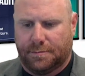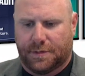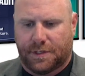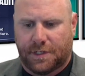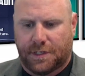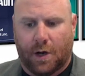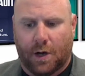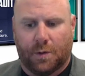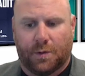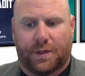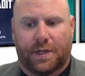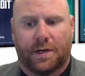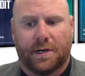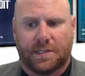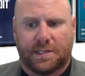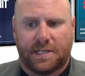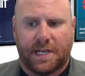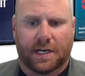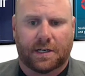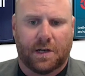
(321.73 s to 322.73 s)
So there is
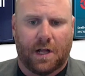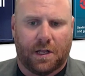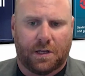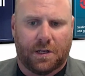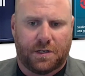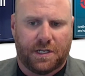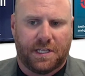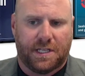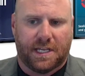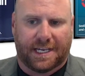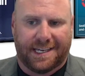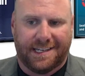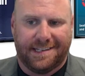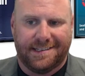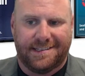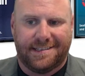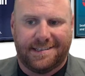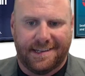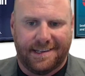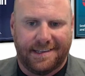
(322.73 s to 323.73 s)
technology that can
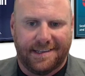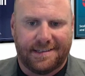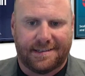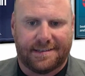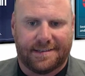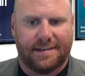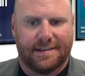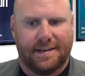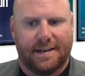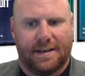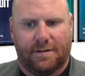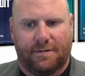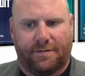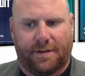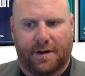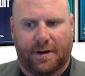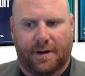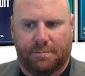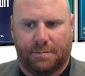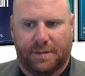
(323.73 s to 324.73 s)
sense
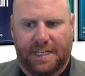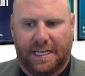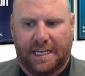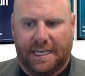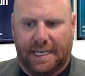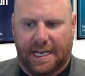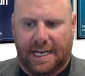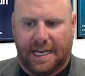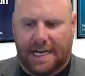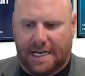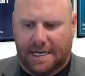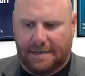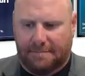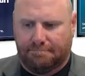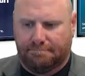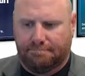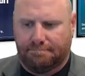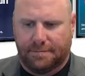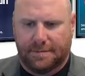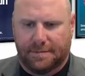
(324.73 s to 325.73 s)
from the
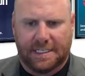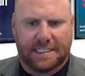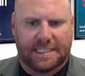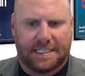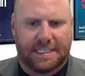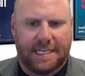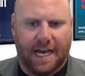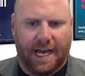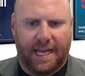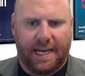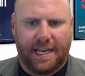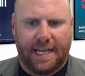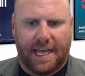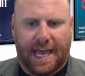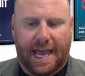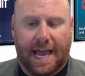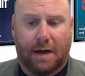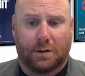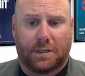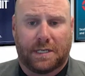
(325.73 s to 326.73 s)
stud
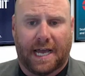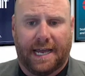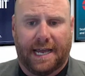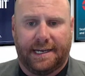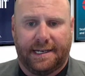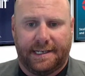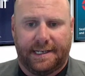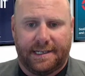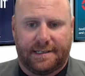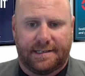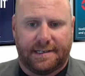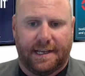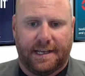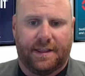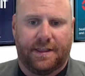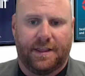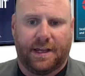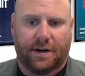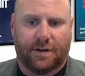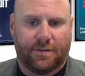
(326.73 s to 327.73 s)
how tight it is,
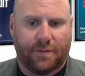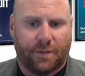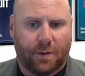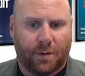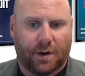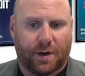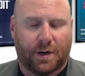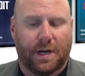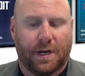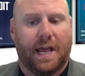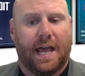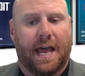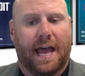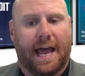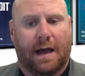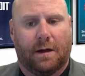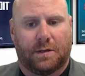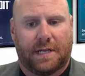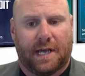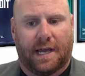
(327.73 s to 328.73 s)
and therefore
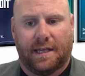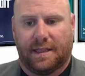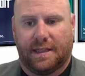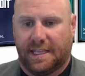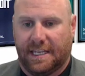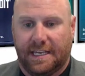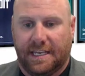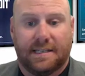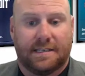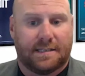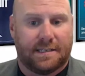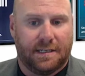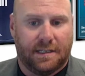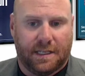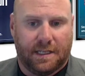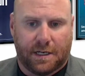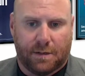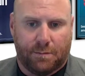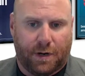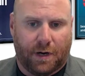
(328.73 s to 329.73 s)
how tight the sealing
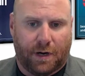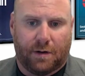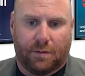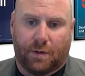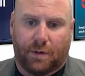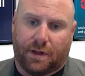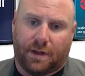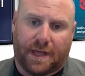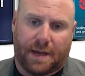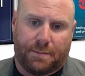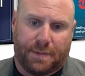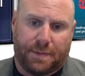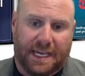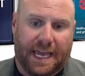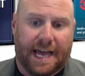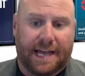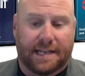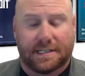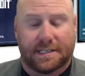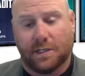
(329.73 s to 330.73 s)
component, whether that be
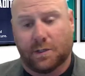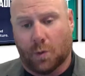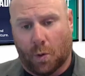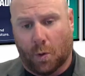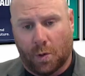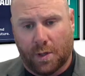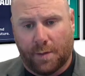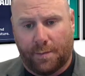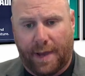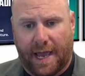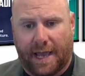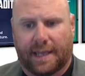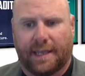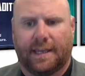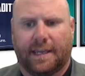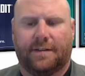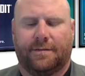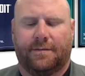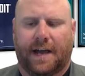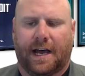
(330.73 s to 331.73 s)
gaskets or the packing
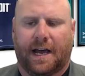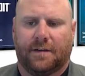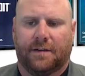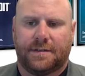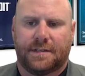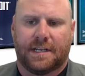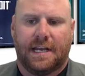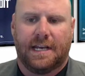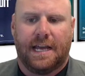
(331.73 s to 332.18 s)
and valves,